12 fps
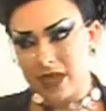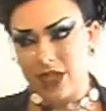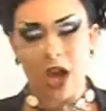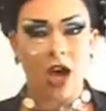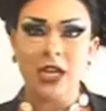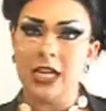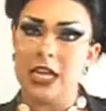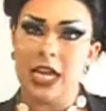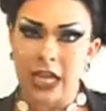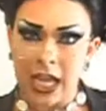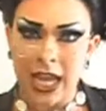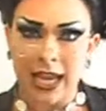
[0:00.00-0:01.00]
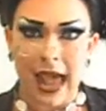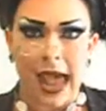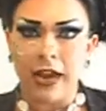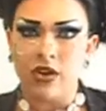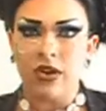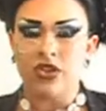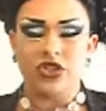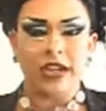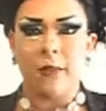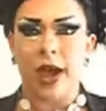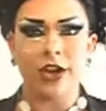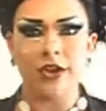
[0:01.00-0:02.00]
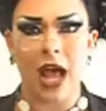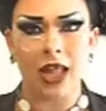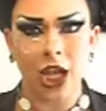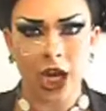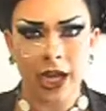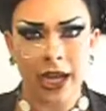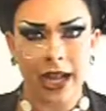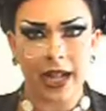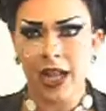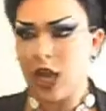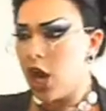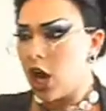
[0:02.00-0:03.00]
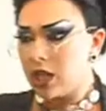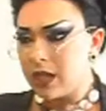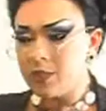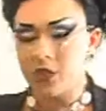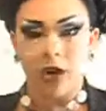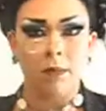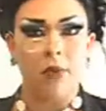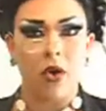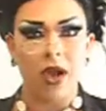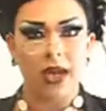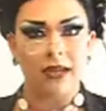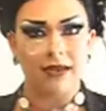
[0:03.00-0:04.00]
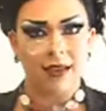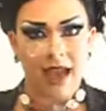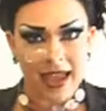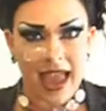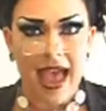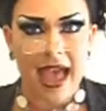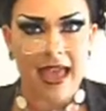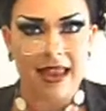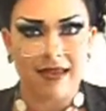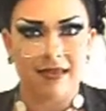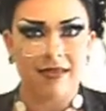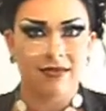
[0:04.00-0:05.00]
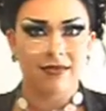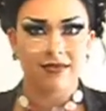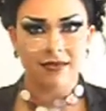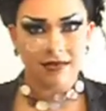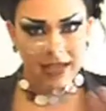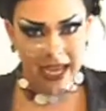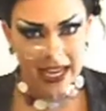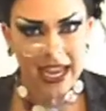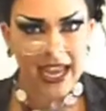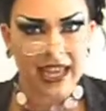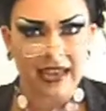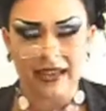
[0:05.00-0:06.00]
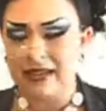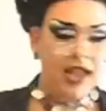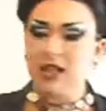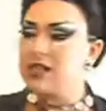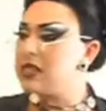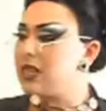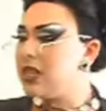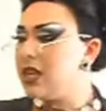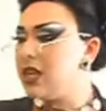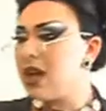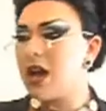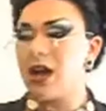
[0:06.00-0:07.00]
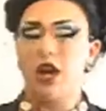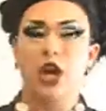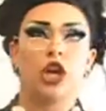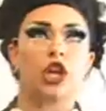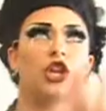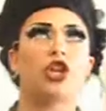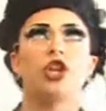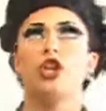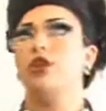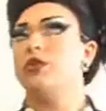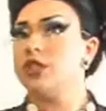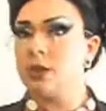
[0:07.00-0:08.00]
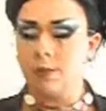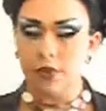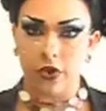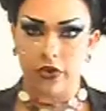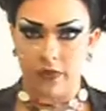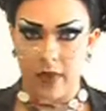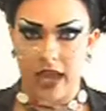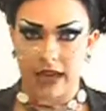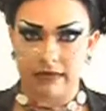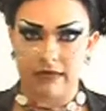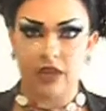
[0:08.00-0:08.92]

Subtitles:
y'all need to get in. I don't understand why you're not learning. Her lips are on point. Again, get in. Zalika, huge improvement.